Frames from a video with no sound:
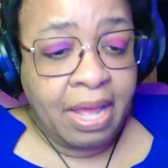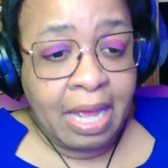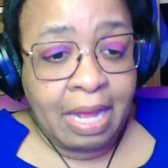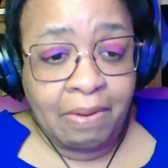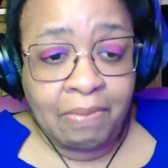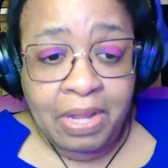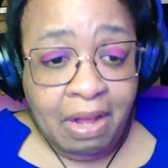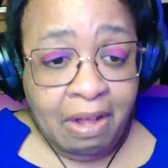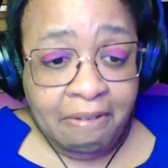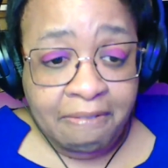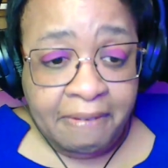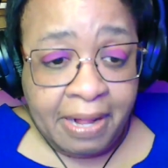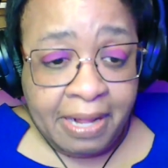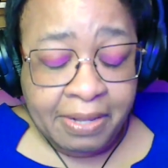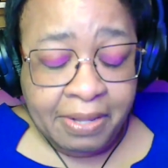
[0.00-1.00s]
And we all
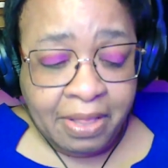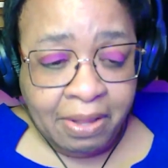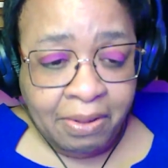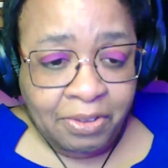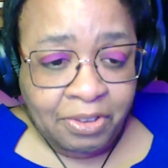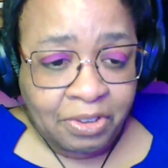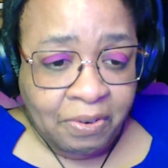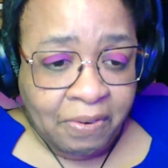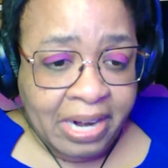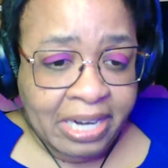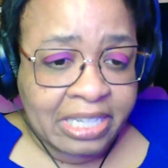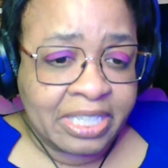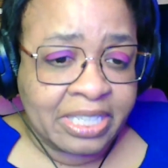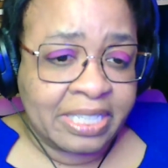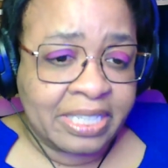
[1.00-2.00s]
followed those
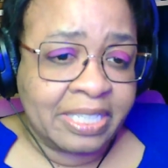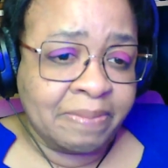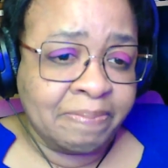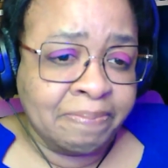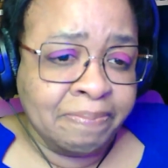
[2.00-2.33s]
directions.